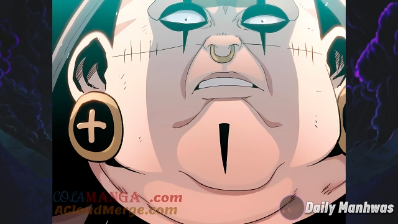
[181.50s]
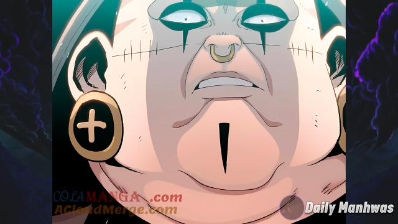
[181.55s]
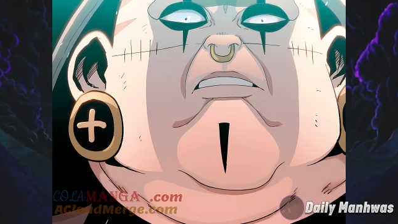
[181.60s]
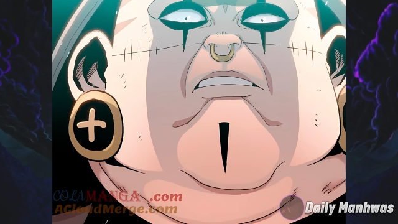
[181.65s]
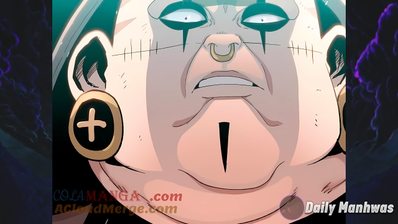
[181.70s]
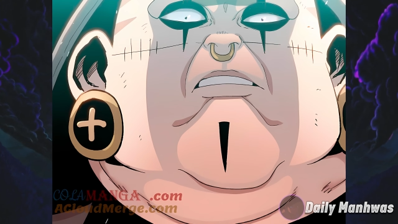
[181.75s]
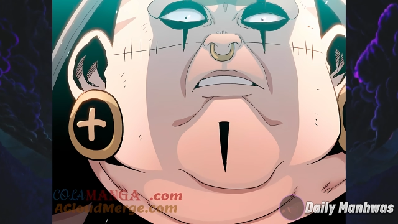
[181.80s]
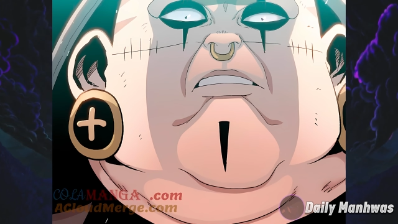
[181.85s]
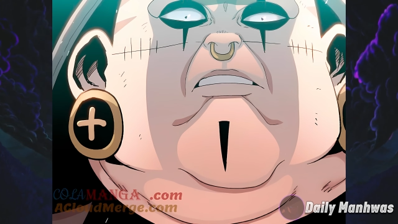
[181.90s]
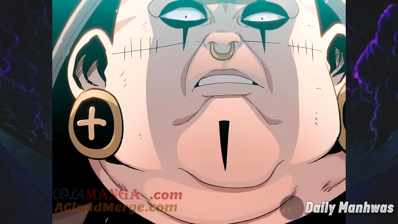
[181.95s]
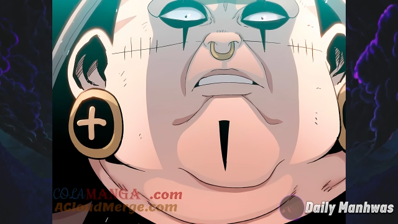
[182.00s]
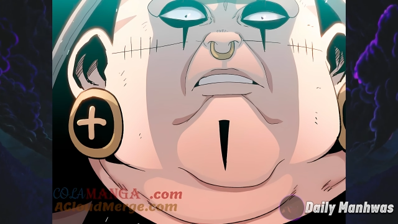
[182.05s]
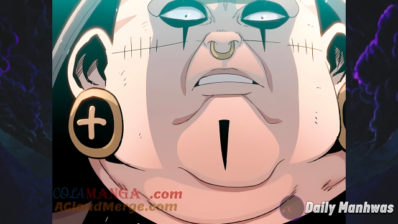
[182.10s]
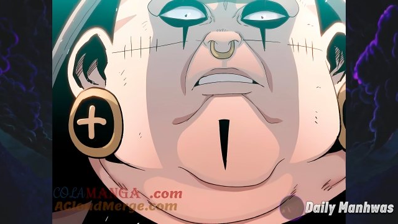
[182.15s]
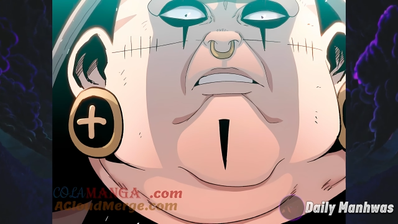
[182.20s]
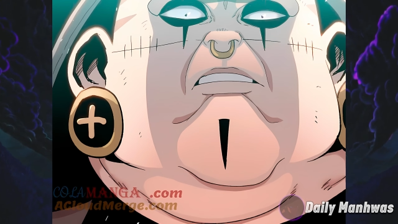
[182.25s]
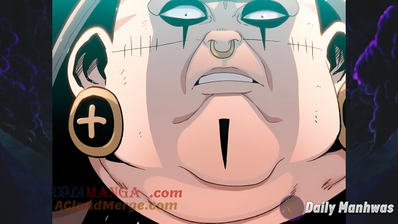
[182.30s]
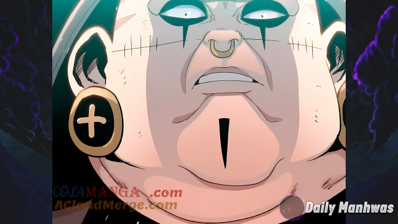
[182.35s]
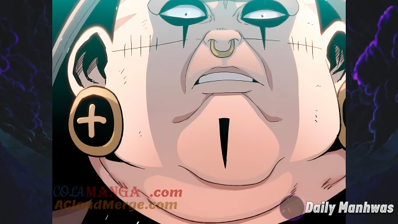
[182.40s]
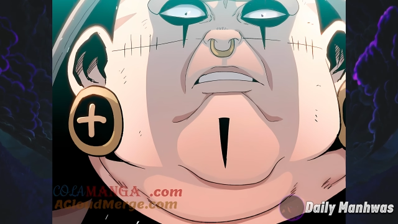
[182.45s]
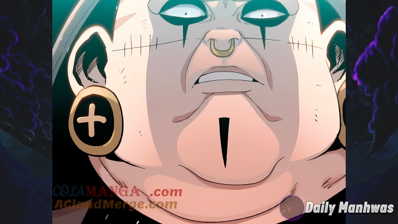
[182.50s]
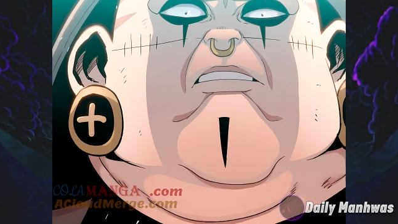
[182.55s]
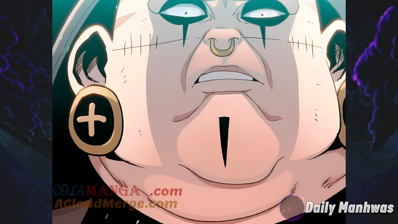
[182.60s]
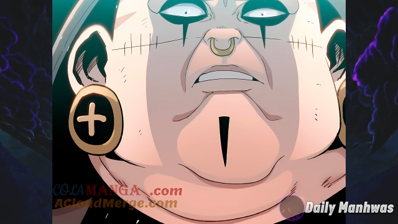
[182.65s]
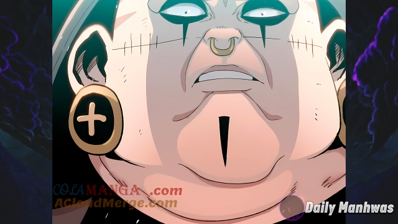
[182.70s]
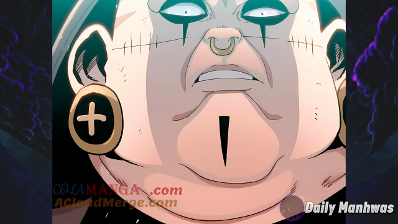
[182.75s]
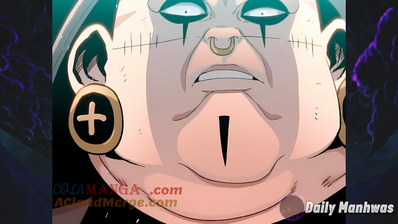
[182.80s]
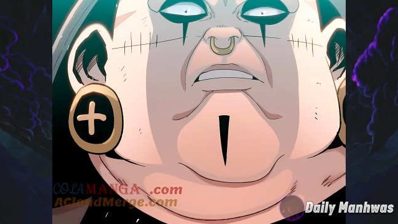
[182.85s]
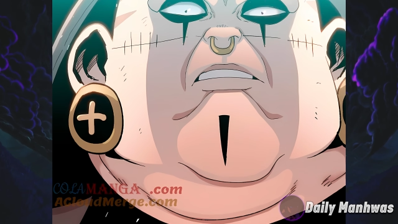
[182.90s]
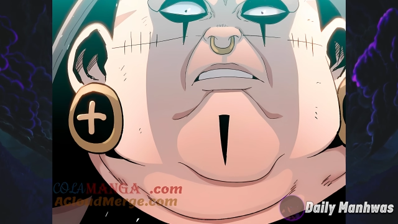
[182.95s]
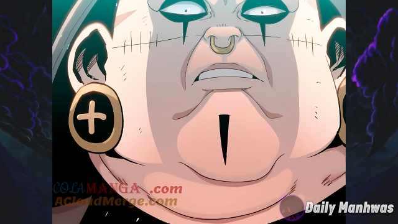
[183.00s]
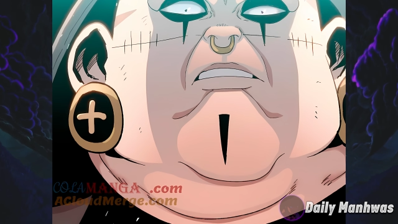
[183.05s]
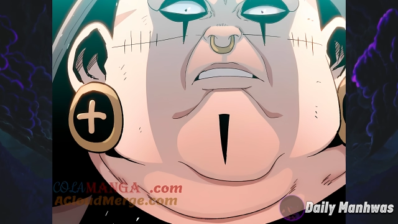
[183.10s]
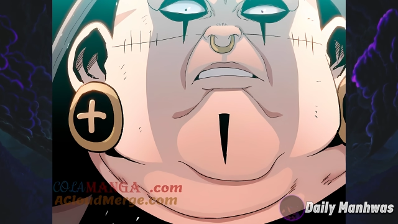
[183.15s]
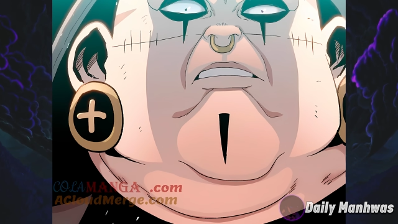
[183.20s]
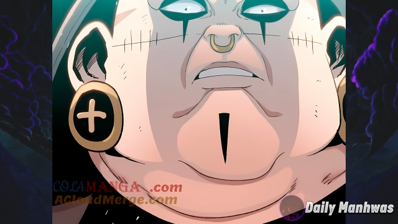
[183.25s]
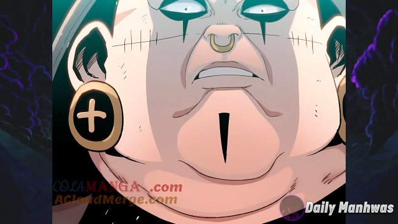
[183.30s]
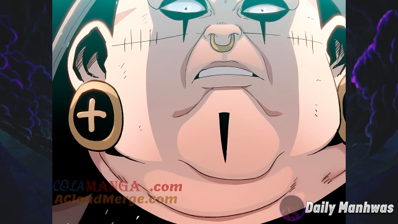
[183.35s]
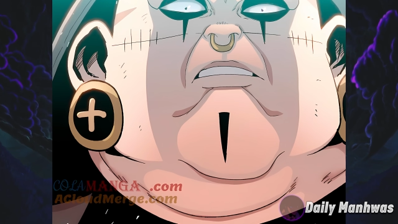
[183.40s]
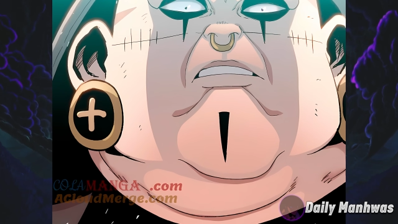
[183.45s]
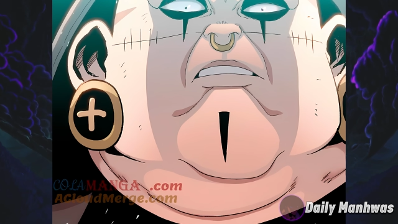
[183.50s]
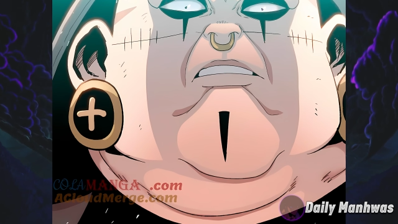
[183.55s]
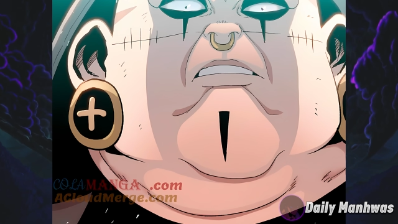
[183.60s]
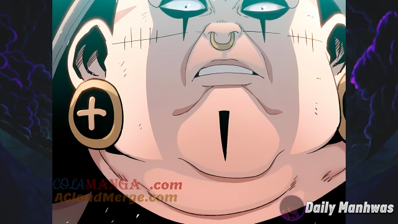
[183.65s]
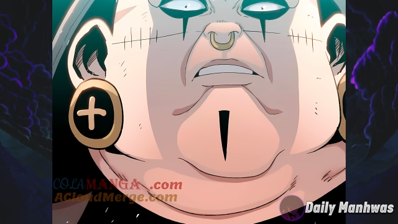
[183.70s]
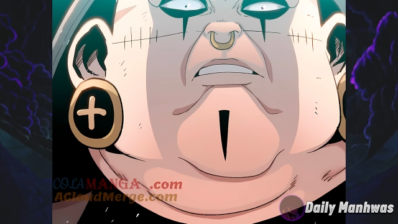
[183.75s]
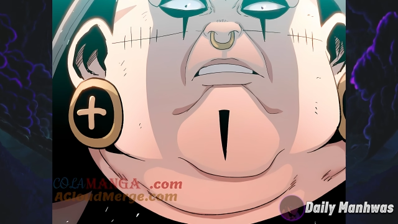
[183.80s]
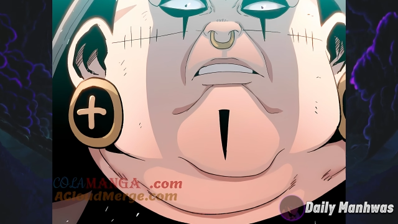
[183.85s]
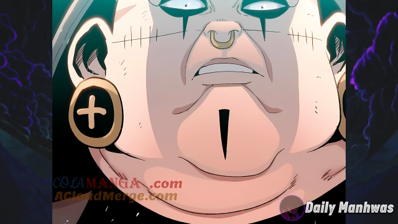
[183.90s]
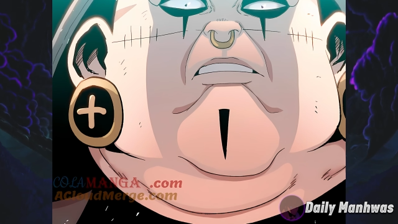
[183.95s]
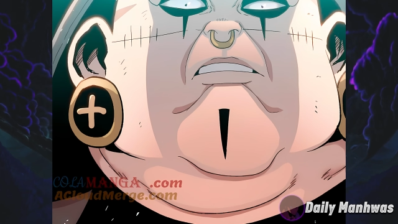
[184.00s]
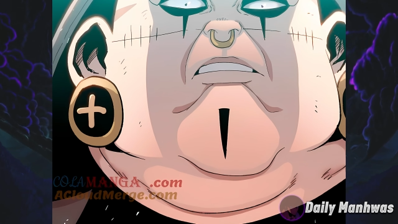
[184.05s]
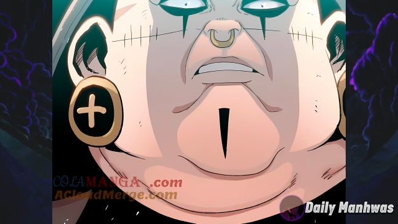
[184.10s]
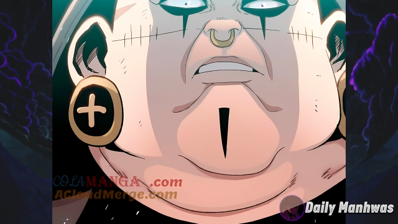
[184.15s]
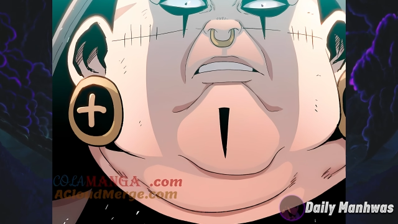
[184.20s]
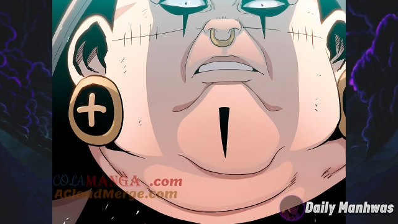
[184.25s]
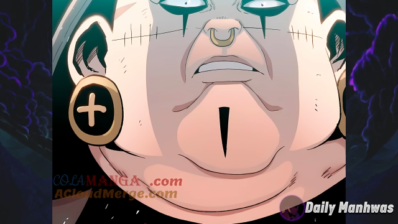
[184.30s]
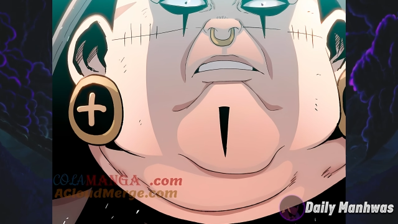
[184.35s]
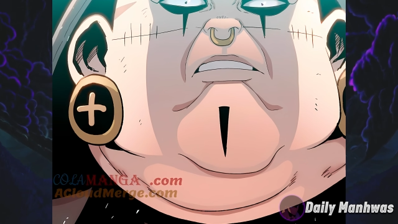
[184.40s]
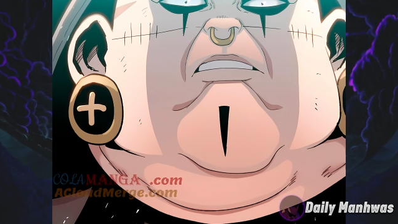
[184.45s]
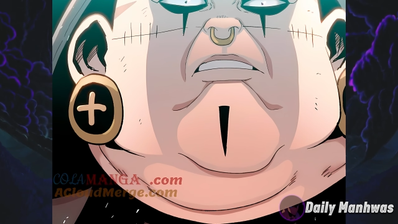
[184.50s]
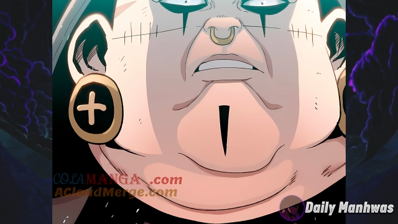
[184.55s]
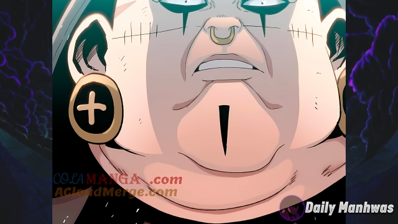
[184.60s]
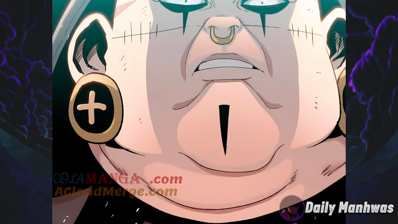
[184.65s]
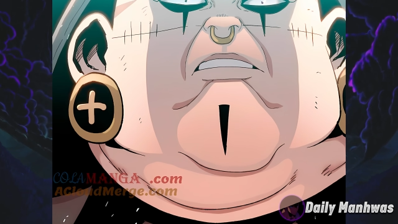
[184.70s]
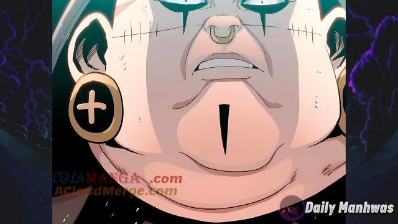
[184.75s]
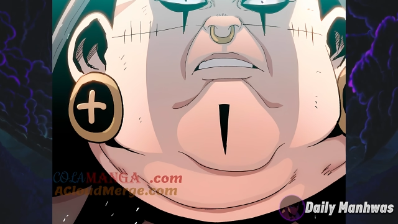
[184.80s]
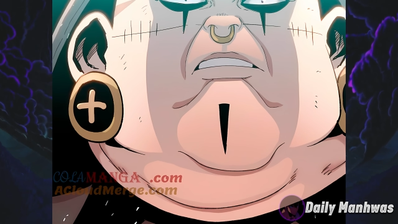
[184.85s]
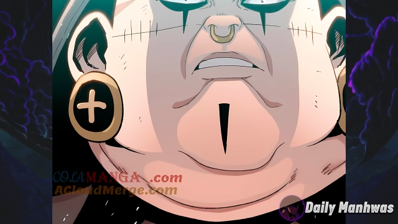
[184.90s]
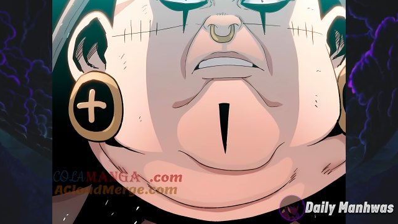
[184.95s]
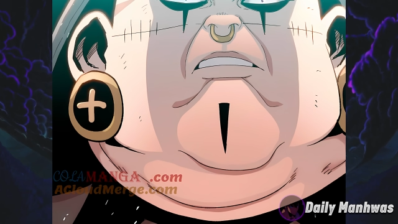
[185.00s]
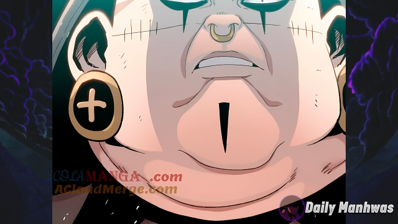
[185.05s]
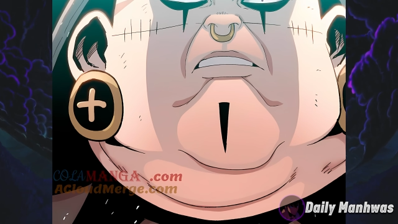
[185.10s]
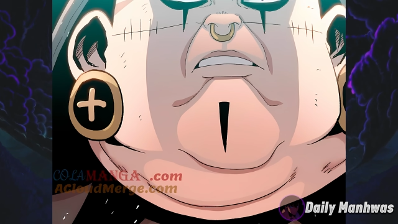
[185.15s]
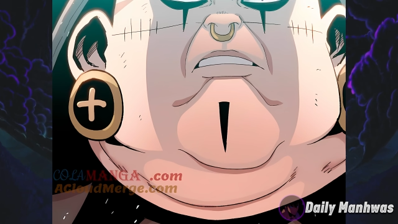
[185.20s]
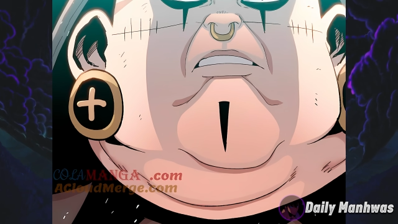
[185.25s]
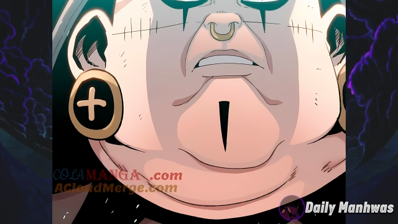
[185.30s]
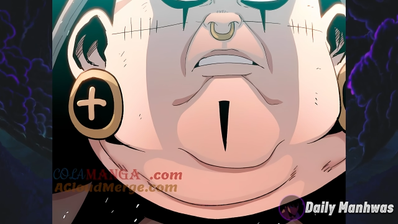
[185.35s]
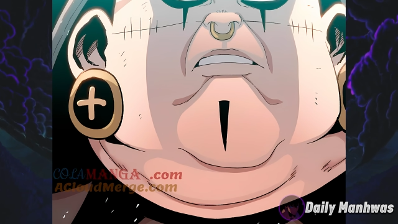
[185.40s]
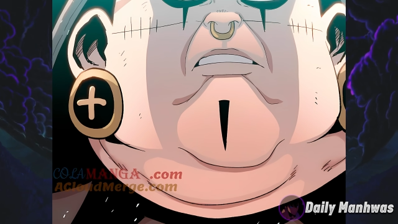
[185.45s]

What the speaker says: [unreadable: no face in view]